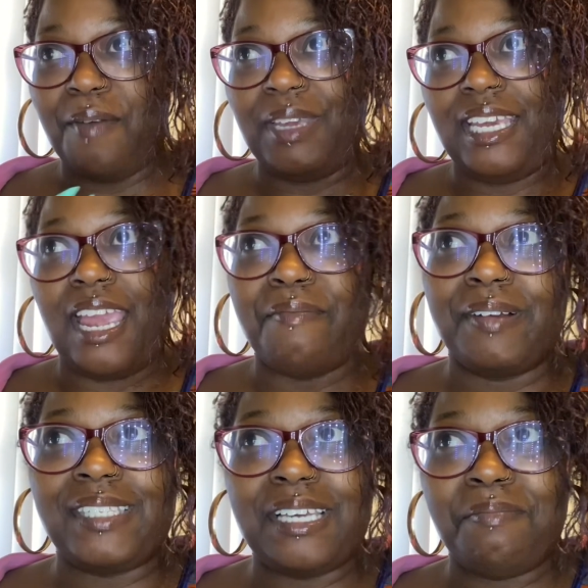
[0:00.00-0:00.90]
He came
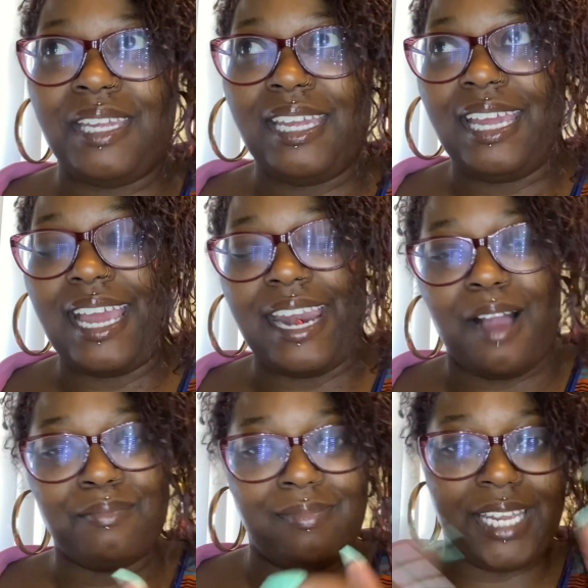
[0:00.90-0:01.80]
up to me and
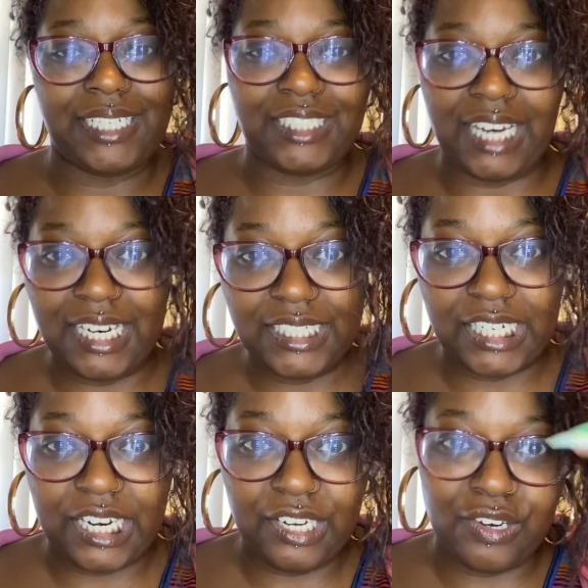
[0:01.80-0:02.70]
I'm
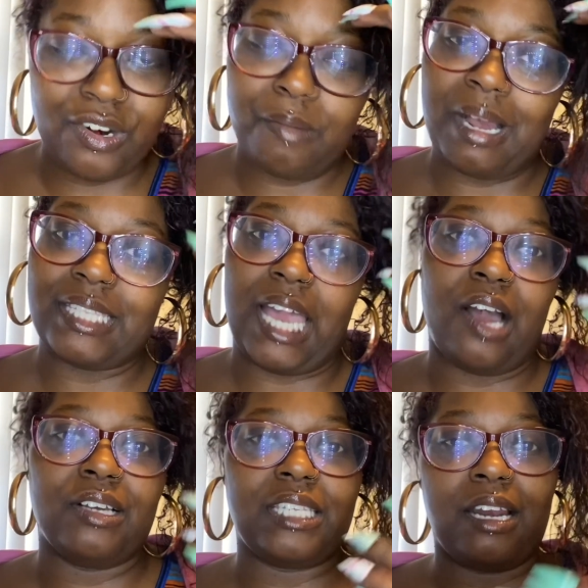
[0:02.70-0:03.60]
exchanging, you know, my
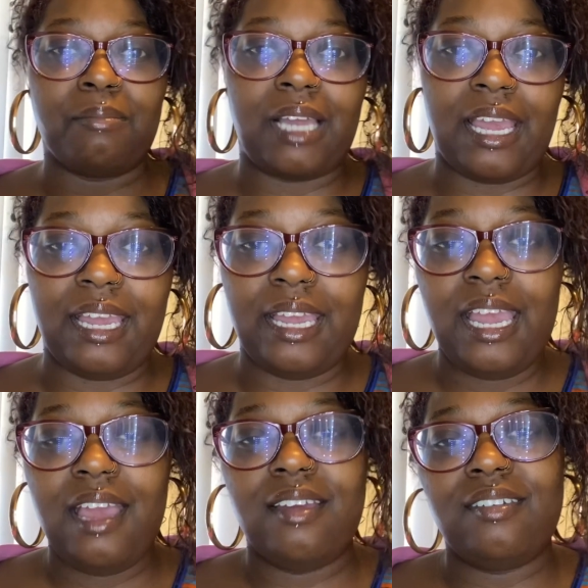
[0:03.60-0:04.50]
towels, and I'm like,
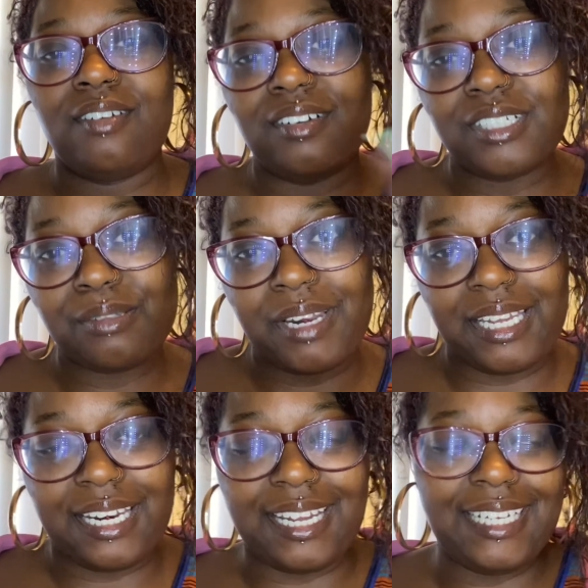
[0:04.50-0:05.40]
you know, I just want to get in.